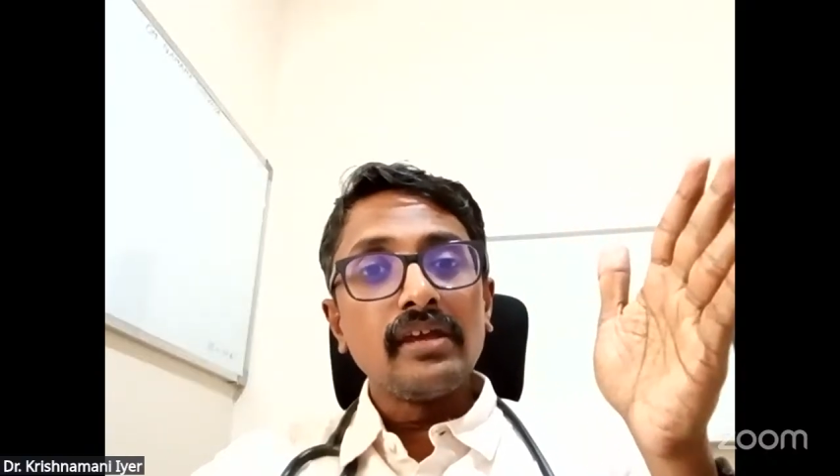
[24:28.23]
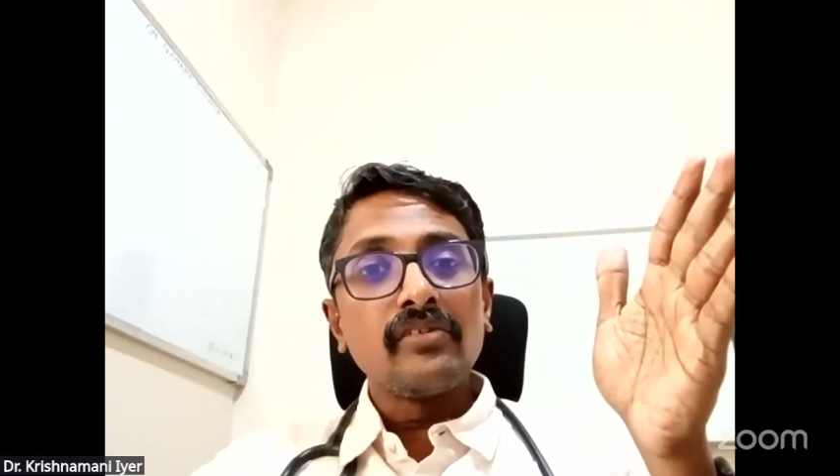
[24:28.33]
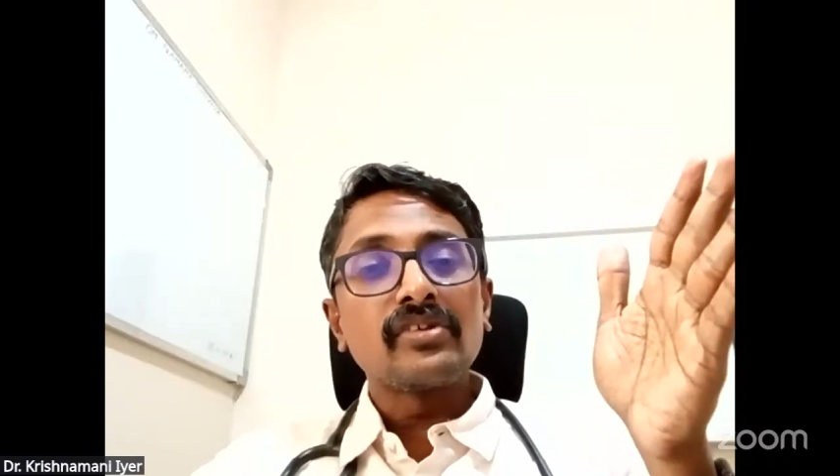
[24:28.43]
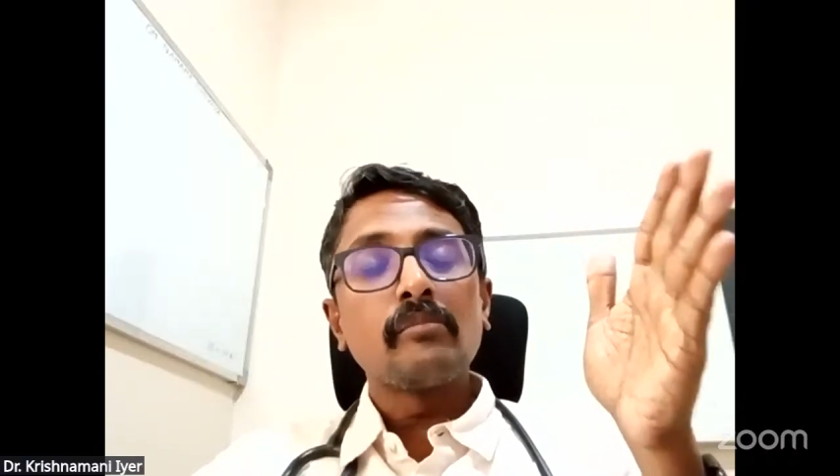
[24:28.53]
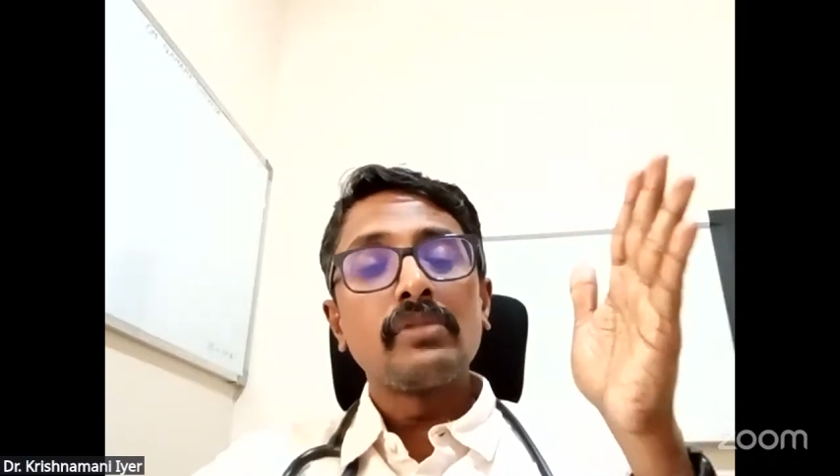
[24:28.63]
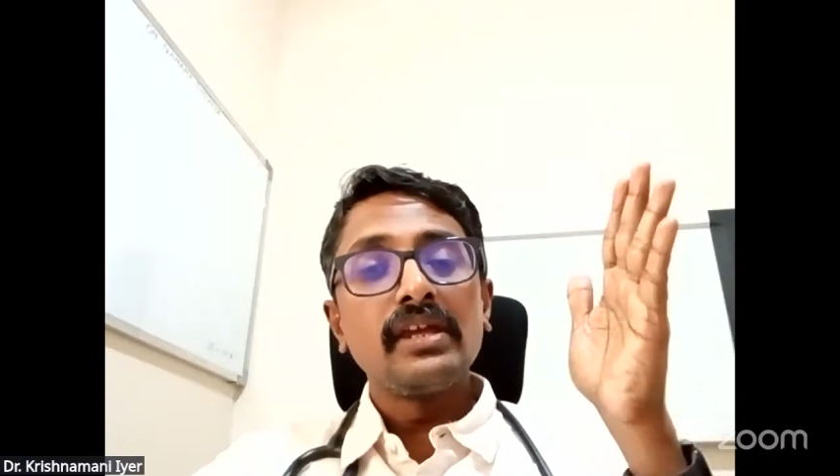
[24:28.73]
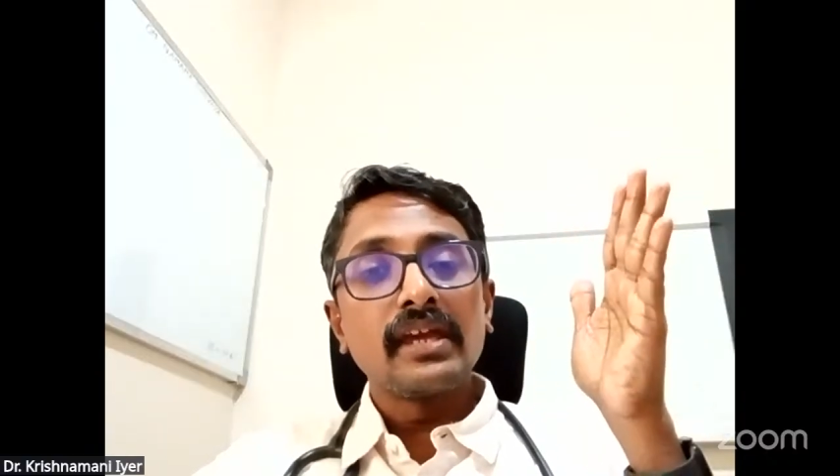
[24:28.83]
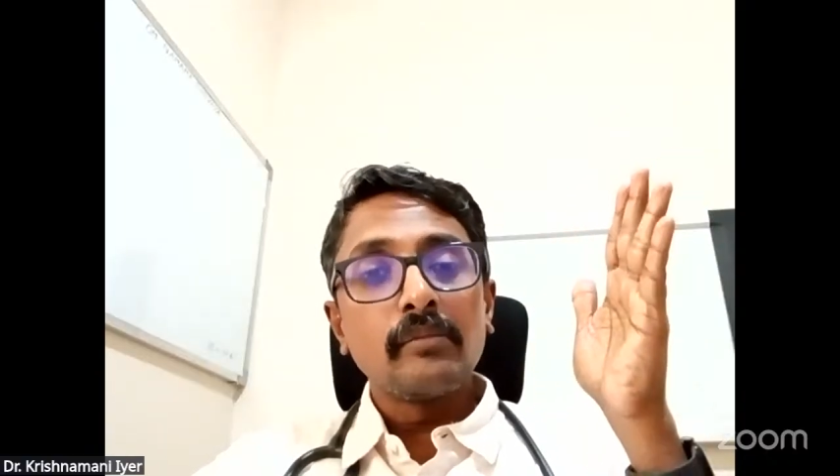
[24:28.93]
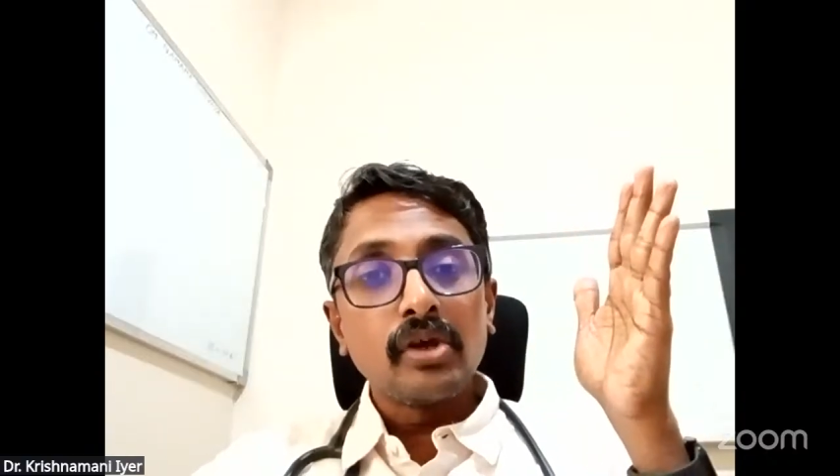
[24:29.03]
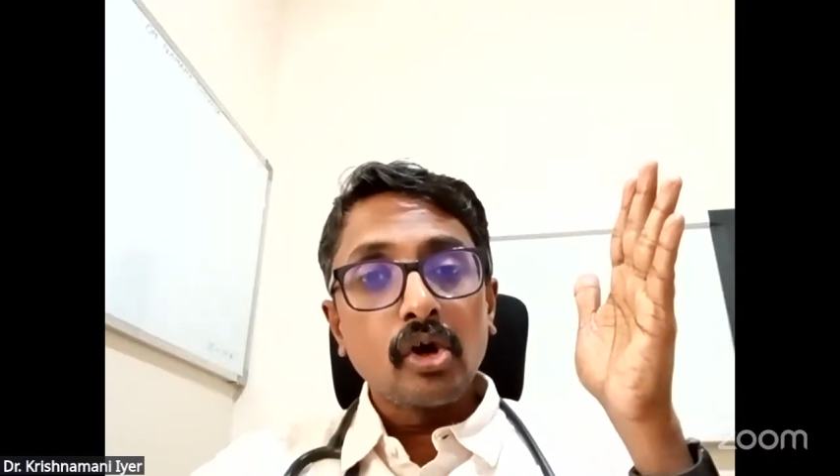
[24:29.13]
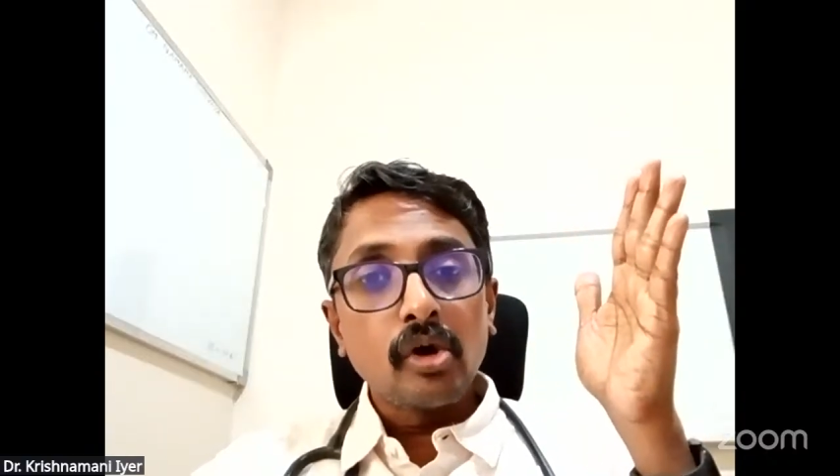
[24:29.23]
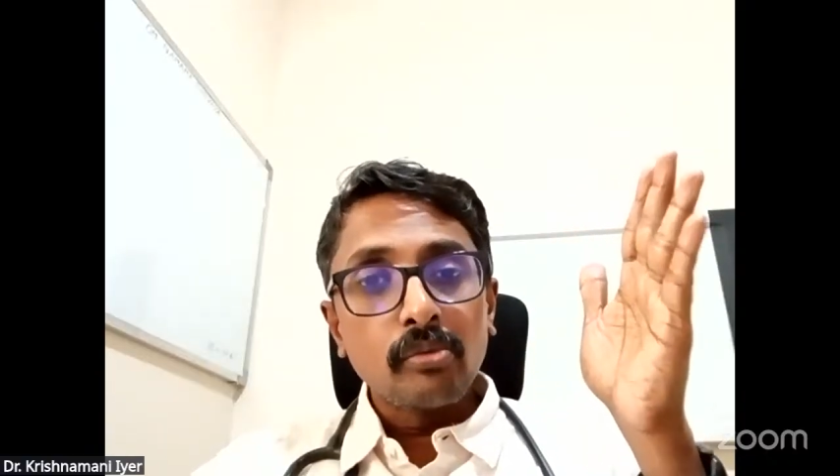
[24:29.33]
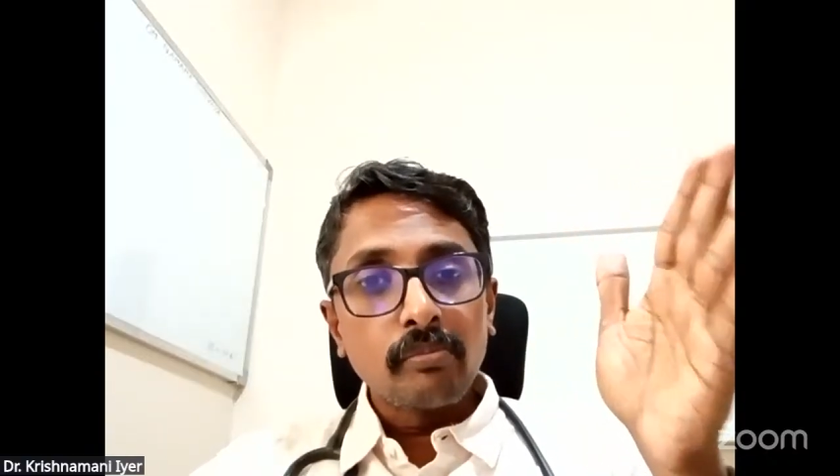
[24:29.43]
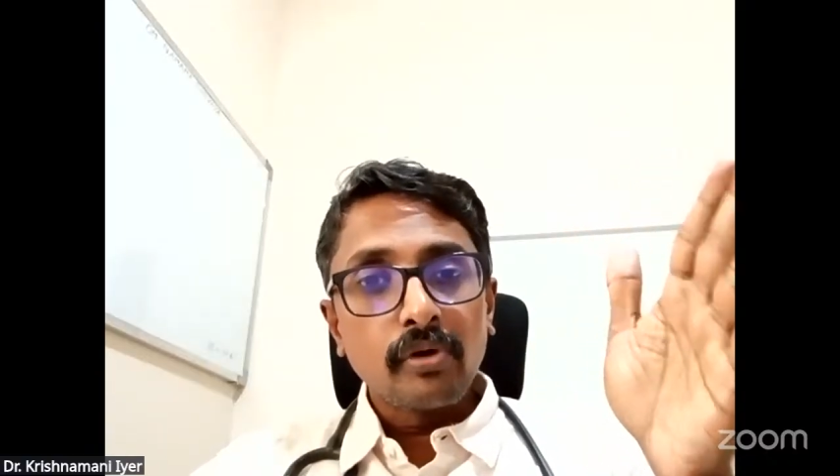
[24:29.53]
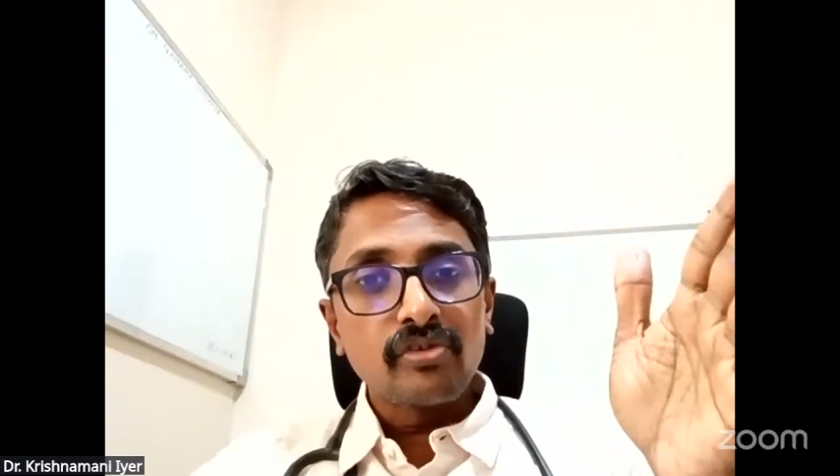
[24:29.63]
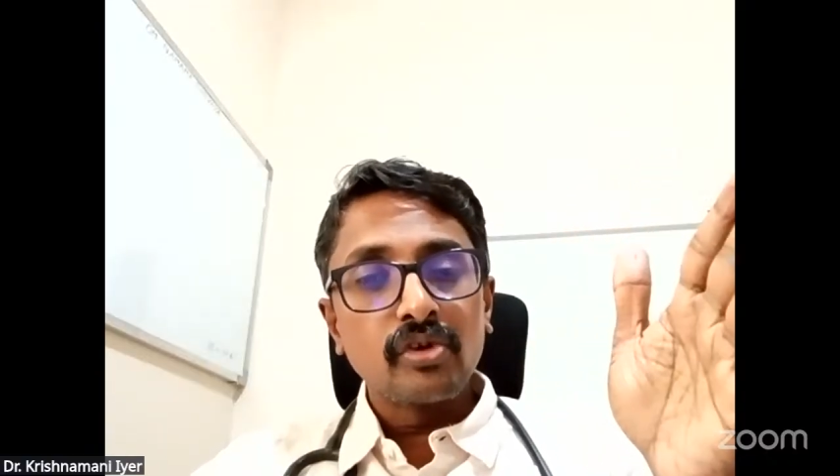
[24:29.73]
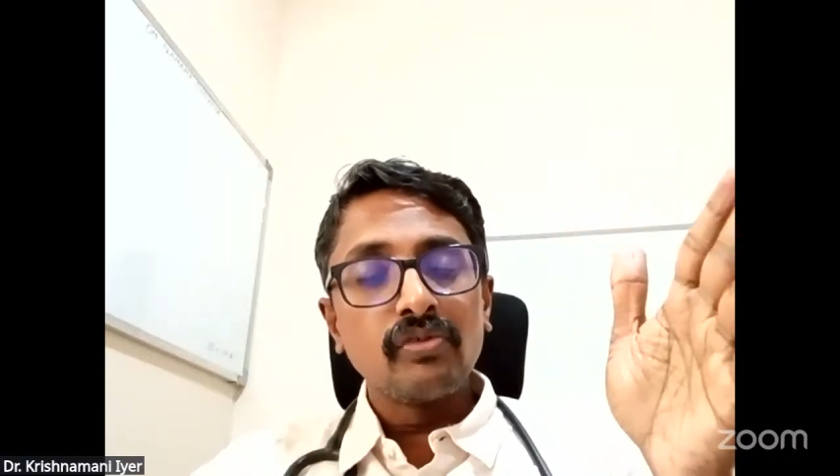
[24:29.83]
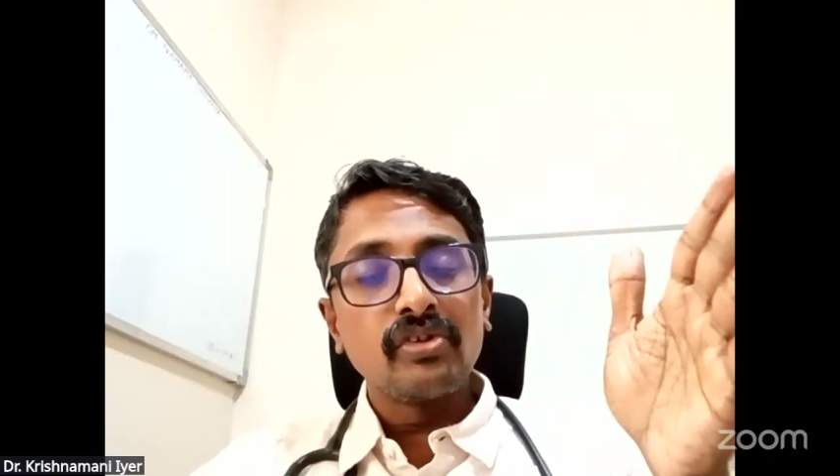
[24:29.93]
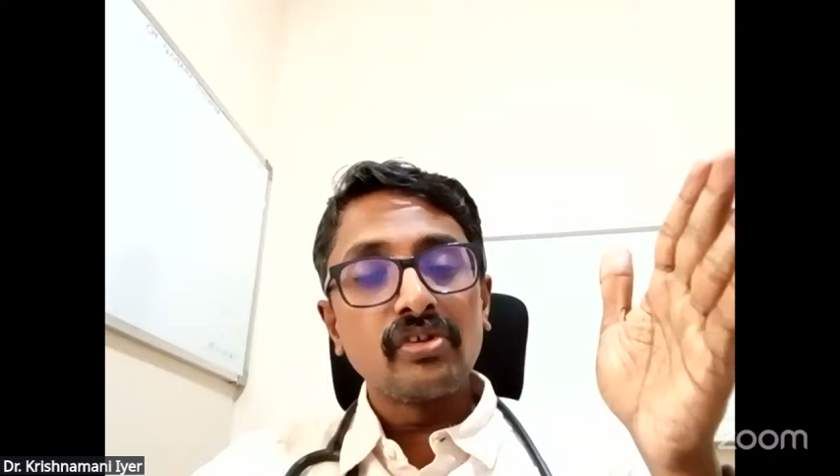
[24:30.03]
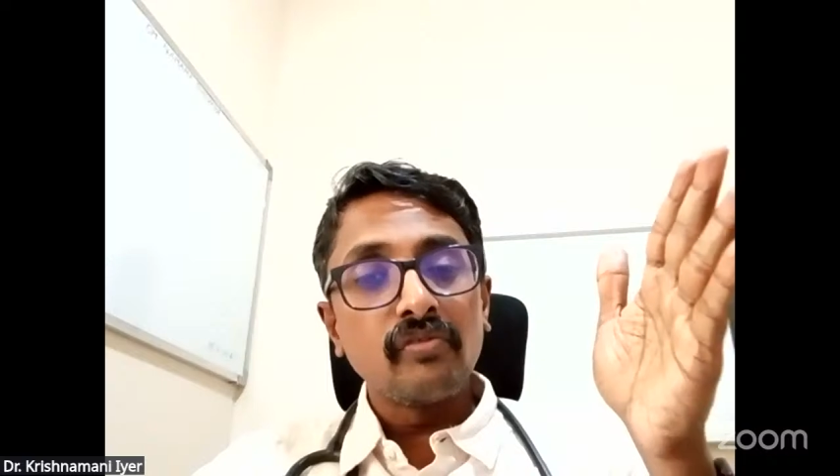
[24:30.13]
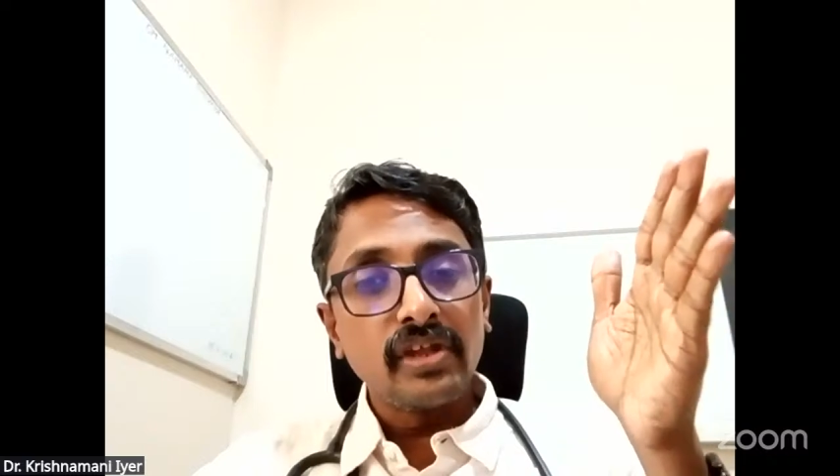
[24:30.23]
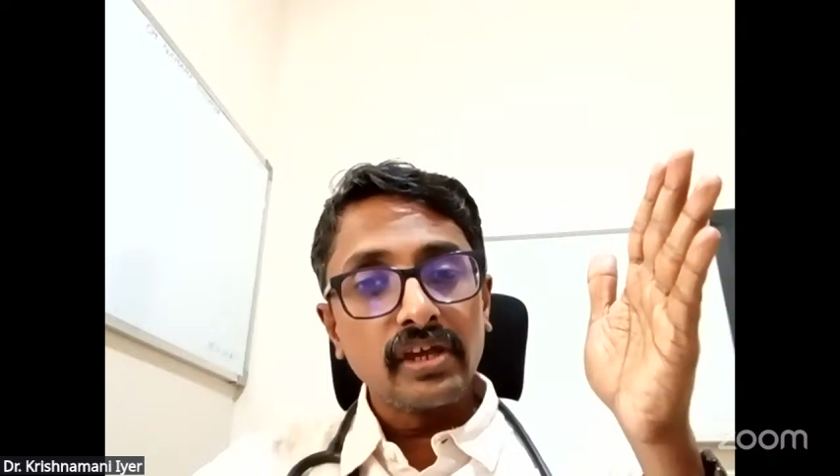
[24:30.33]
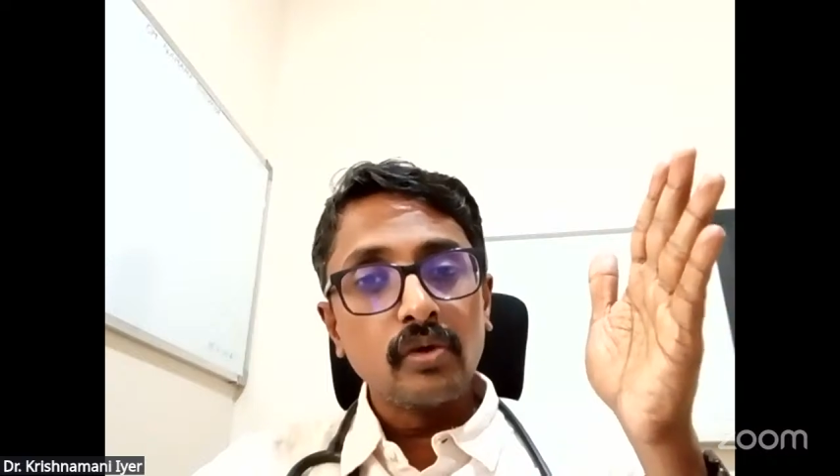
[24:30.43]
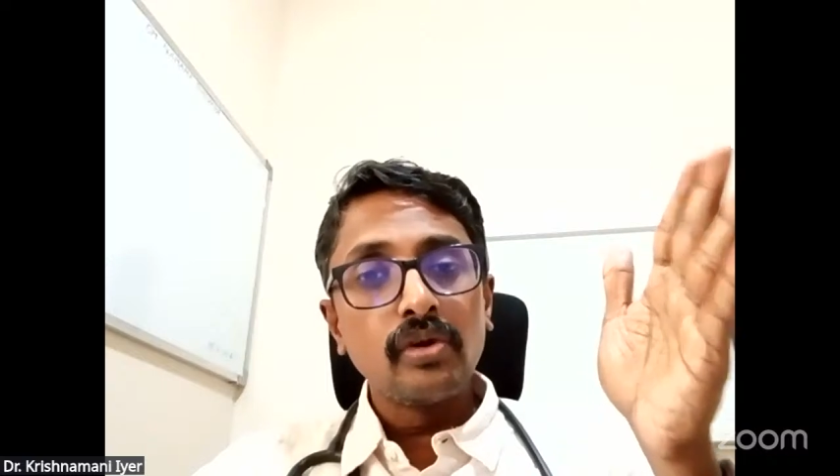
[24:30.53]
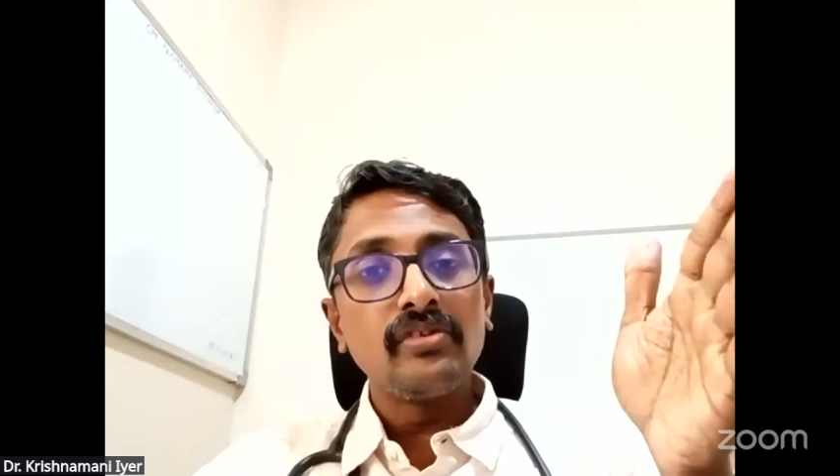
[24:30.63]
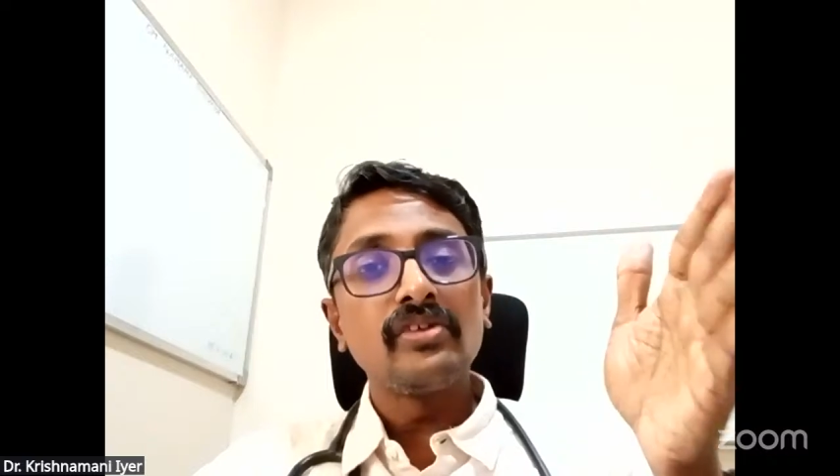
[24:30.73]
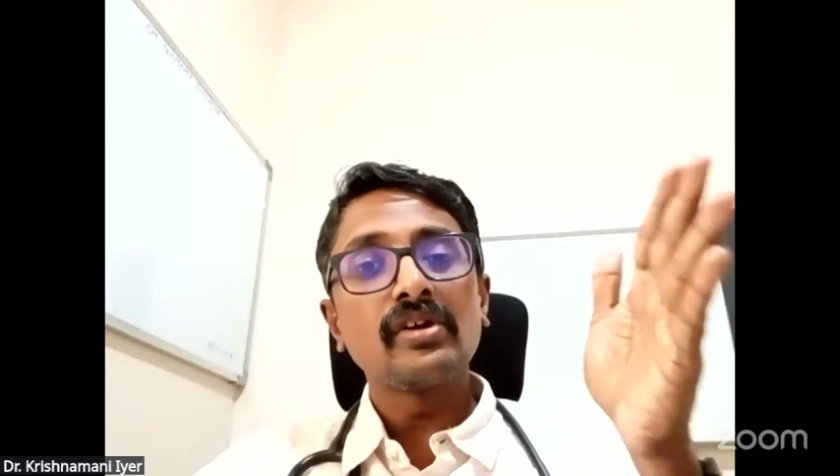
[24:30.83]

Somebody can be hormone positive, which is a very good disease.